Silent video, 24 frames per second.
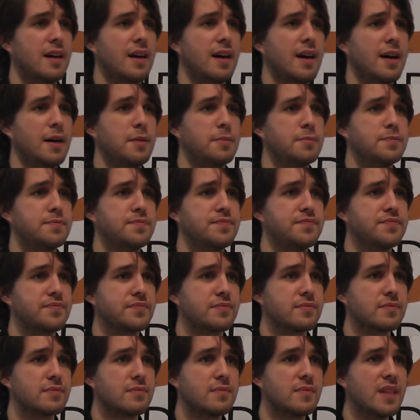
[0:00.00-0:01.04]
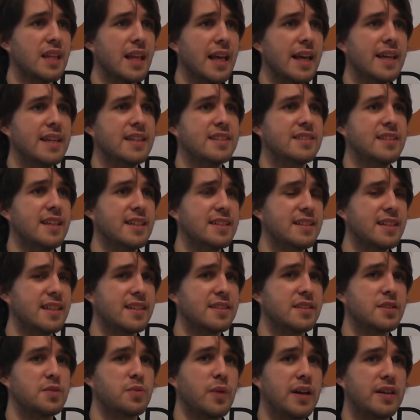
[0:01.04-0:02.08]
And it's nice to
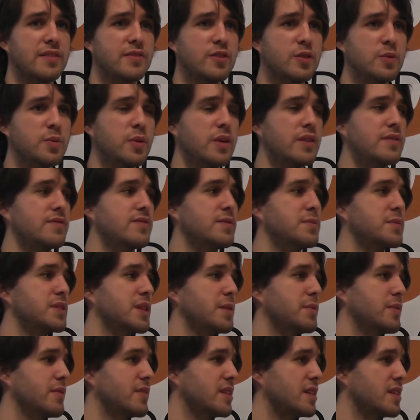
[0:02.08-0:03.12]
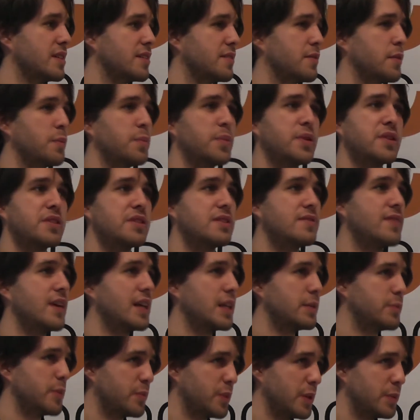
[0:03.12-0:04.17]
get this wider viewpoint from some of the pure
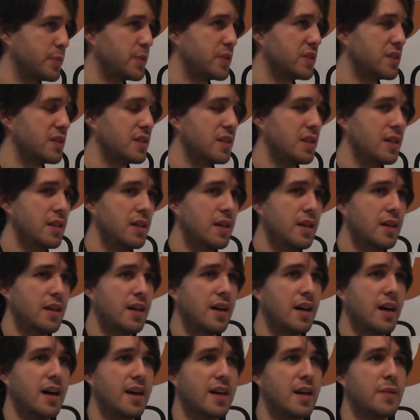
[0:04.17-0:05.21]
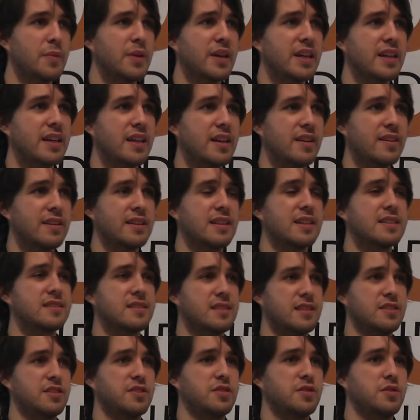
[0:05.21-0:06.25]
development people coming in here and
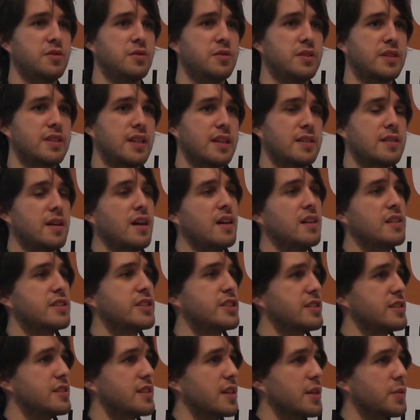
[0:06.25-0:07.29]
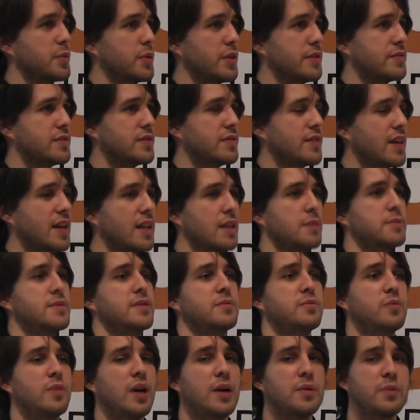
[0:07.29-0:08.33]
listening to the technologies that we've developed,
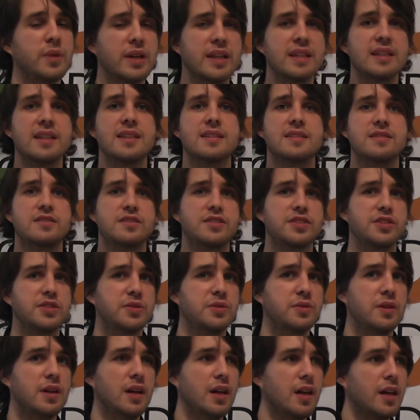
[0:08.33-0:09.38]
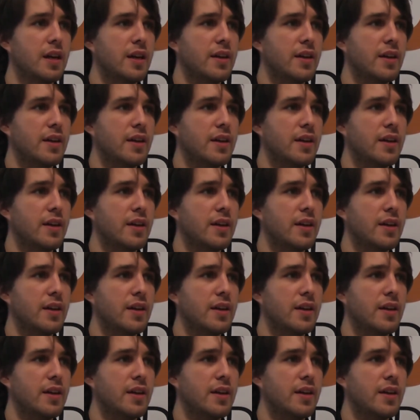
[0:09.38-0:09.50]
and we can listen to